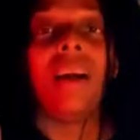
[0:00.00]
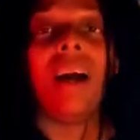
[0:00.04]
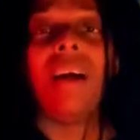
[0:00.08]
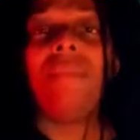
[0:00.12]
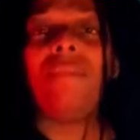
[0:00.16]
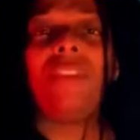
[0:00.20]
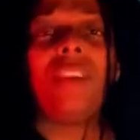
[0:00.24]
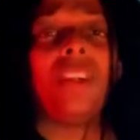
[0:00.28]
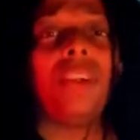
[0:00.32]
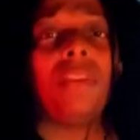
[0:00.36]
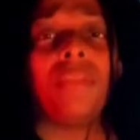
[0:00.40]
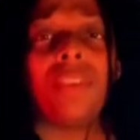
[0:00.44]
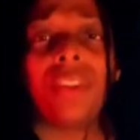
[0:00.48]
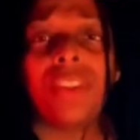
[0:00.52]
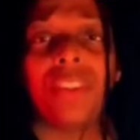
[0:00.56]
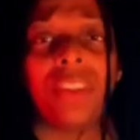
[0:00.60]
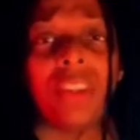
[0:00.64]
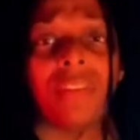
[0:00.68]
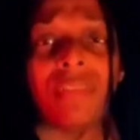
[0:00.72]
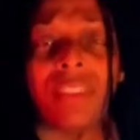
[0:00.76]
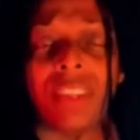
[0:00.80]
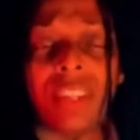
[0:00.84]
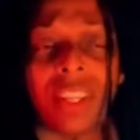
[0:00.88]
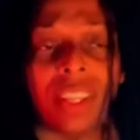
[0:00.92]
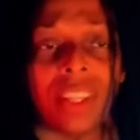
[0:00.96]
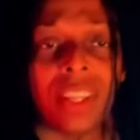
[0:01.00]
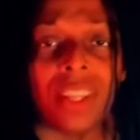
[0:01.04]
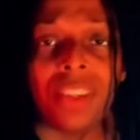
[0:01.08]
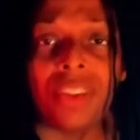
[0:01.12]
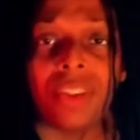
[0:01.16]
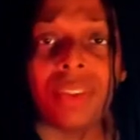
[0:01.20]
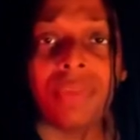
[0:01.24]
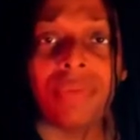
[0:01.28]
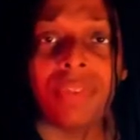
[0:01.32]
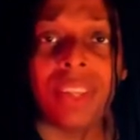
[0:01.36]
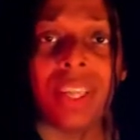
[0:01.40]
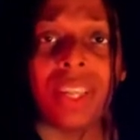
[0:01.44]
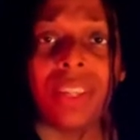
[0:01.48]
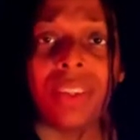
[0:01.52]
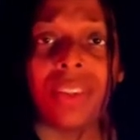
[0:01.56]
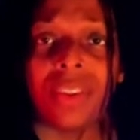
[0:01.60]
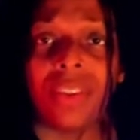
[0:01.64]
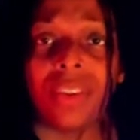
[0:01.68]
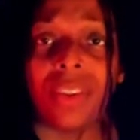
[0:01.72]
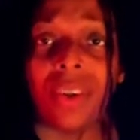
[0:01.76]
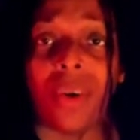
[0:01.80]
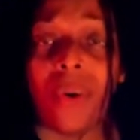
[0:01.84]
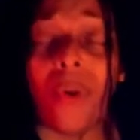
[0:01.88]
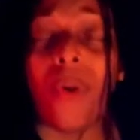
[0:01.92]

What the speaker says: I've done over 1,700 videos